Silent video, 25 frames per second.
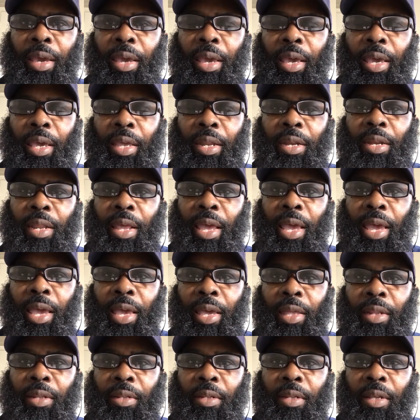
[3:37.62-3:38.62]
and
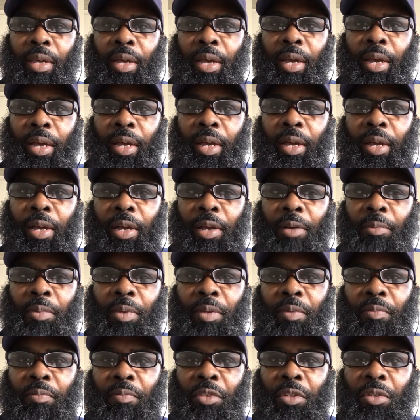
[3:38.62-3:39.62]
that uh,
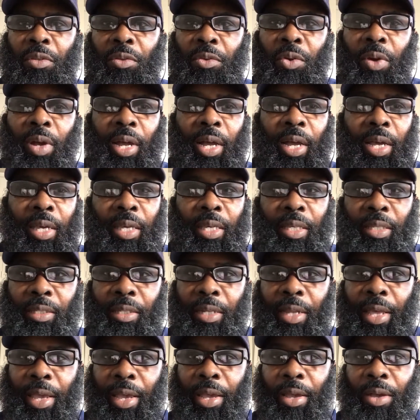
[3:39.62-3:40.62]
Torah is
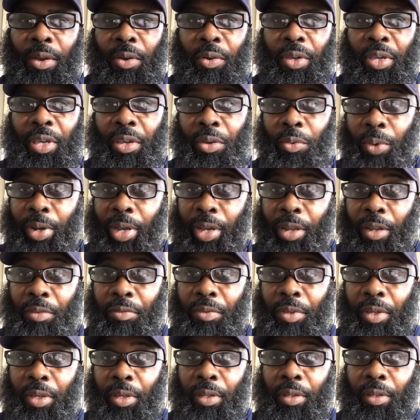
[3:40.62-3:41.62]
now
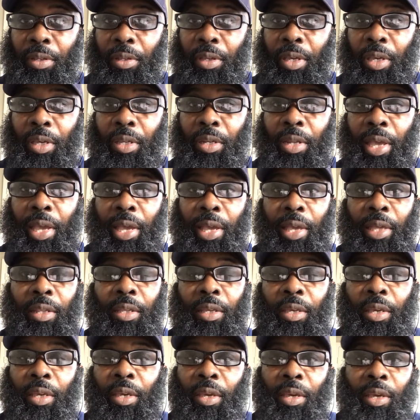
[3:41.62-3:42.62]
irrelevant and that
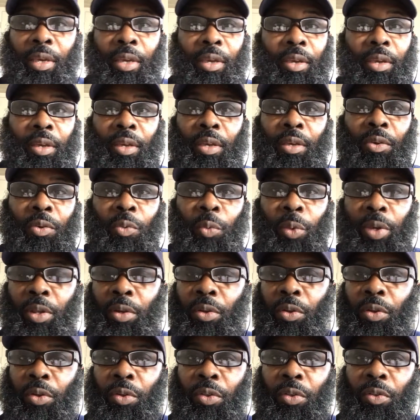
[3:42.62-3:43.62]
we
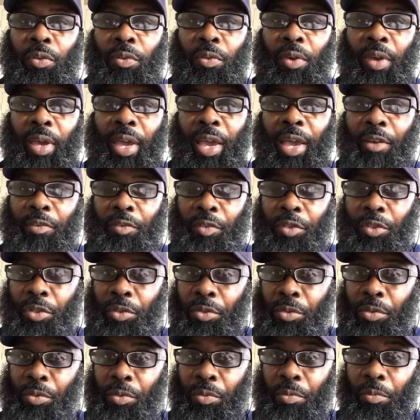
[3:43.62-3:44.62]
don't have
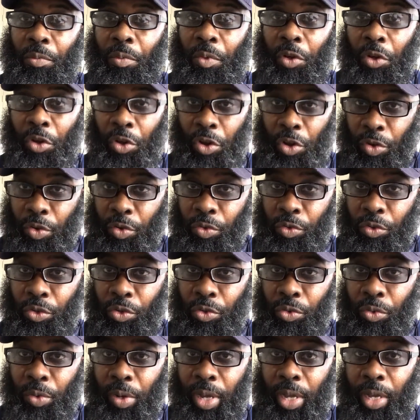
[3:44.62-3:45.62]
to learn
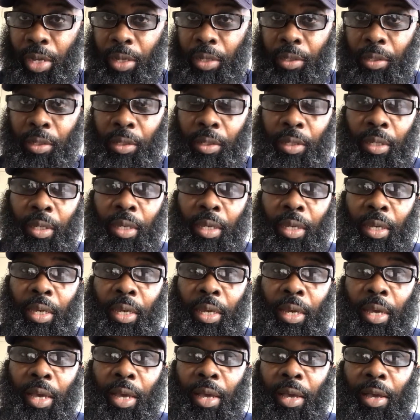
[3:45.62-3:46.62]
Torah
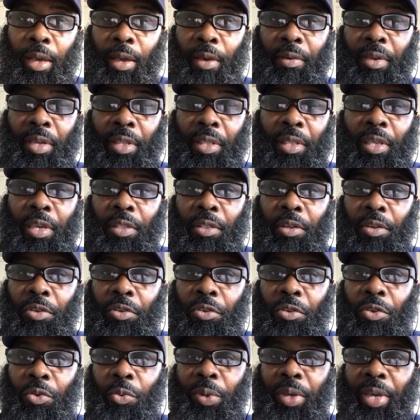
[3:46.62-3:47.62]
uh, and neither
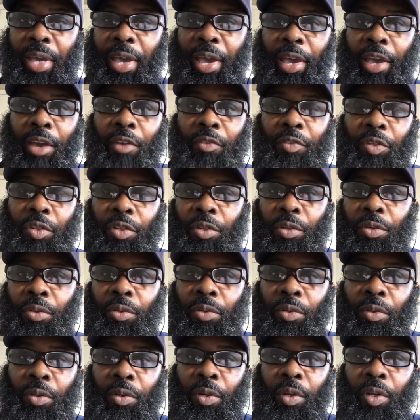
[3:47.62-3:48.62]
do we have
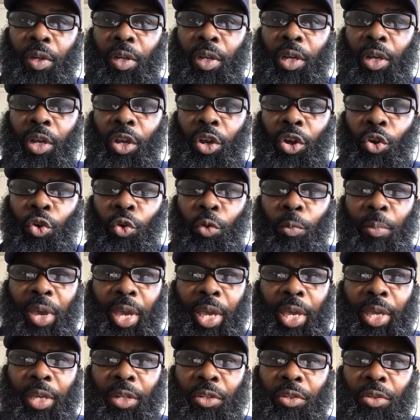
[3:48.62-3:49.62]
to
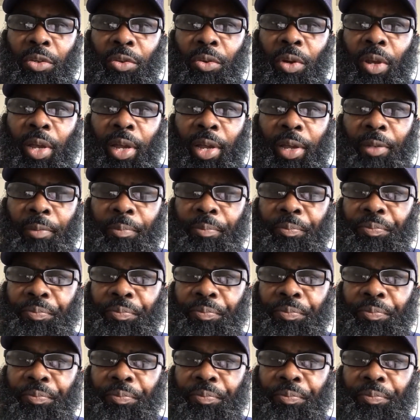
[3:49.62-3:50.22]
obey Torah.